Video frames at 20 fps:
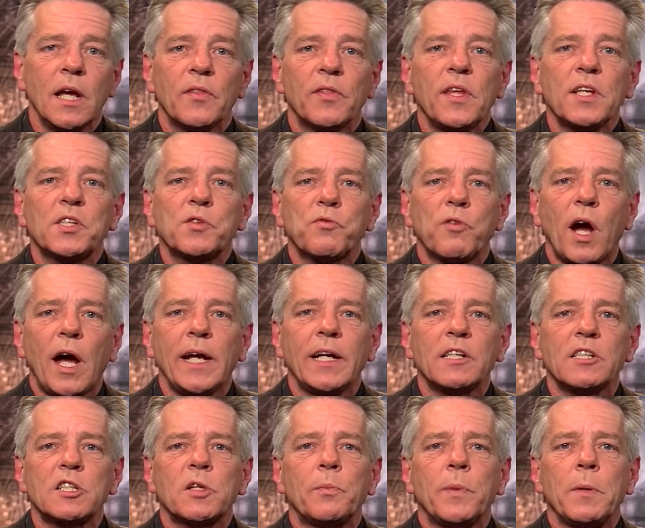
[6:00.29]
this right
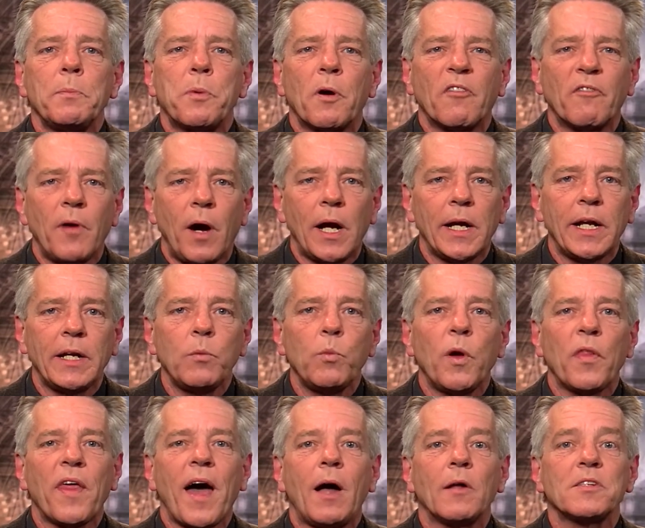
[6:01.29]
is to be provided
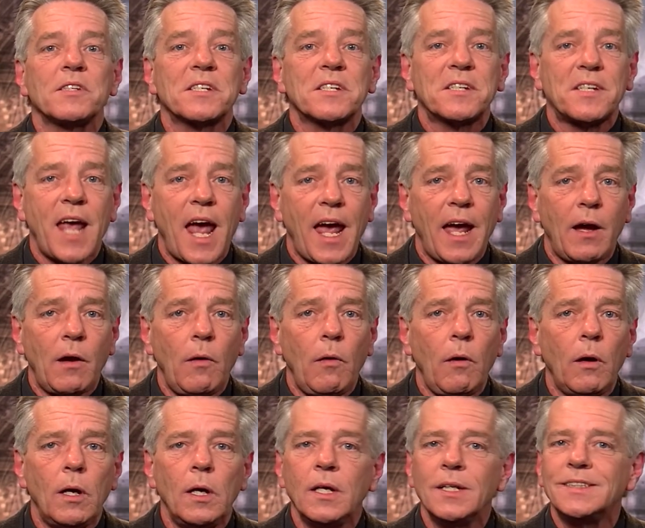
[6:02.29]
without sale,
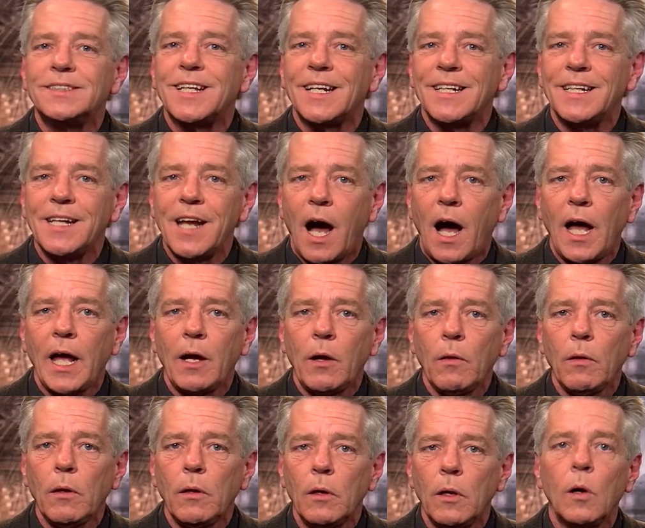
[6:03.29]

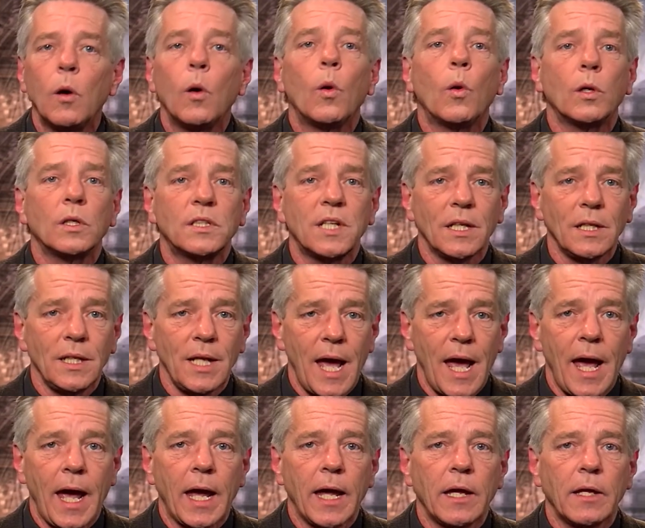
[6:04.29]
denial, or
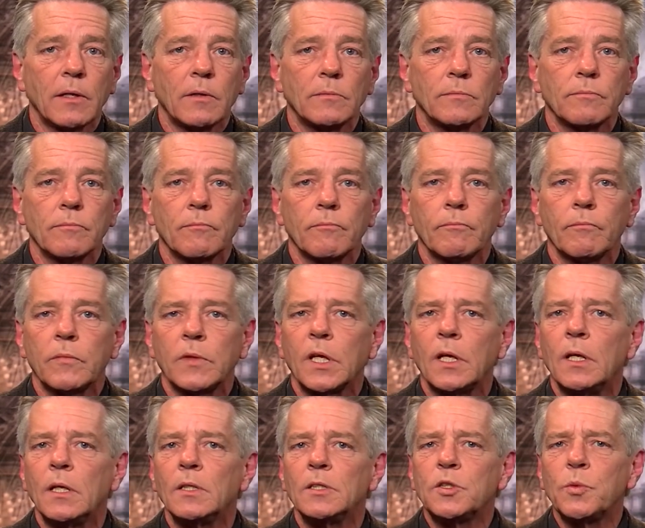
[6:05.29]
delay."
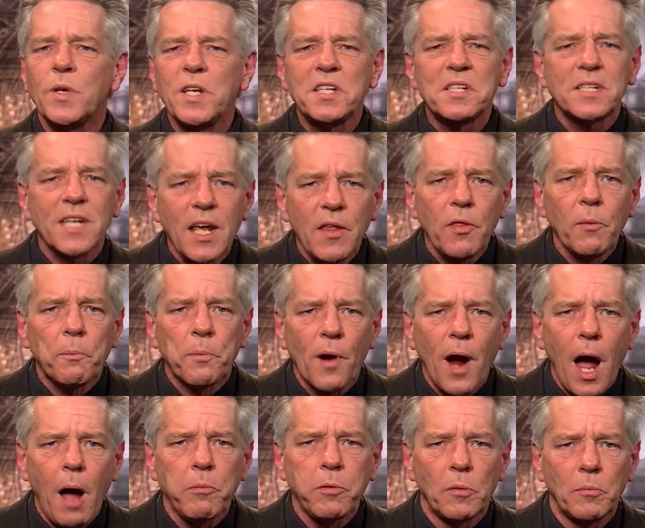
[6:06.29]
Do we see the
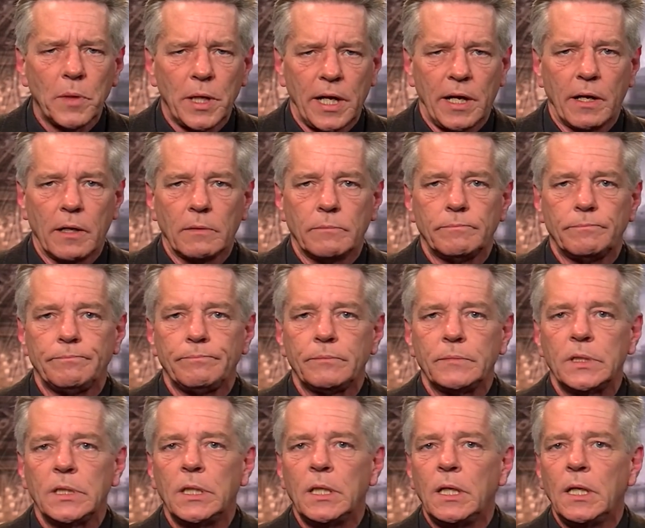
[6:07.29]
problem here?
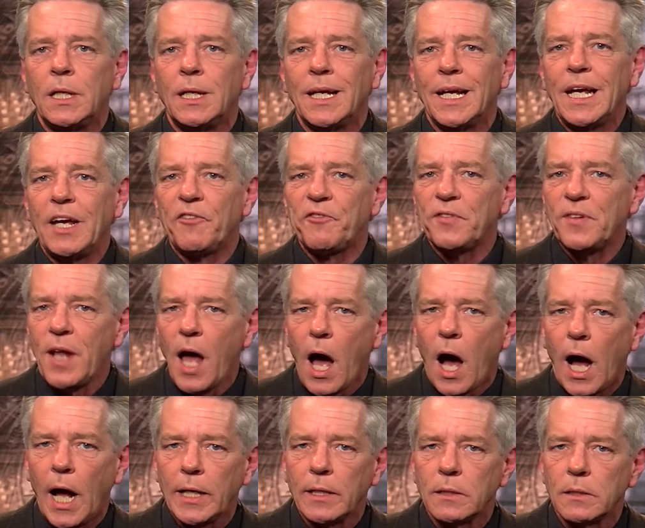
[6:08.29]
If
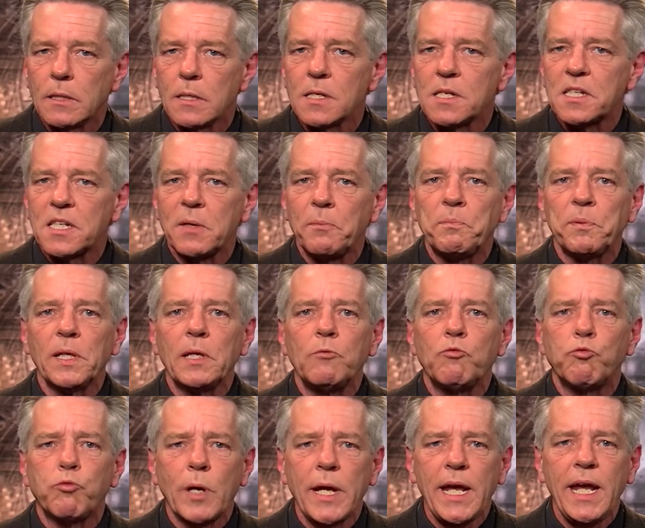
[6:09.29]
not, simply
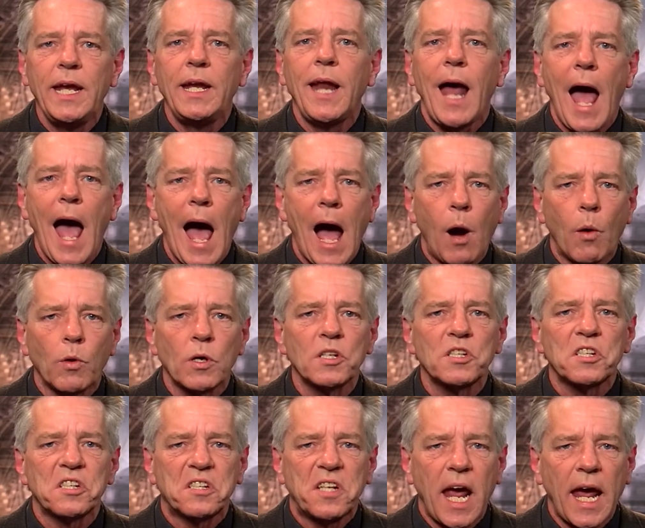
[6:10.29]
read our
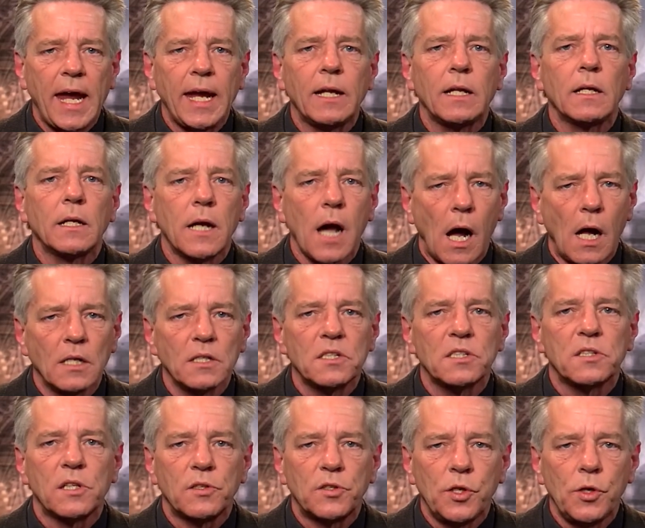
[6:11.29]
state
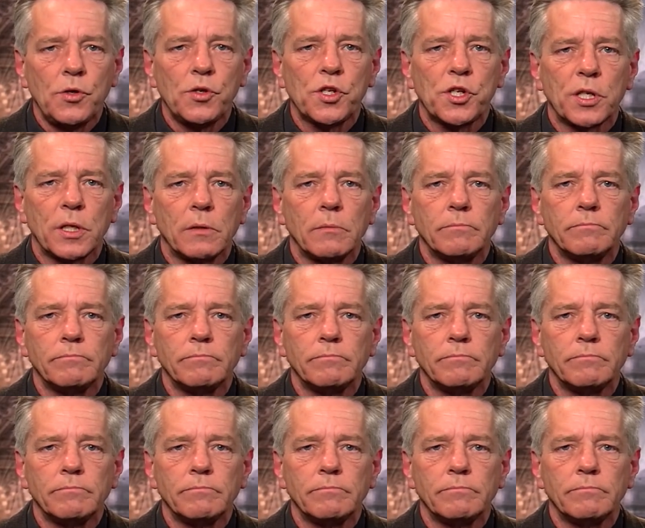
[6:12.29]
constitution.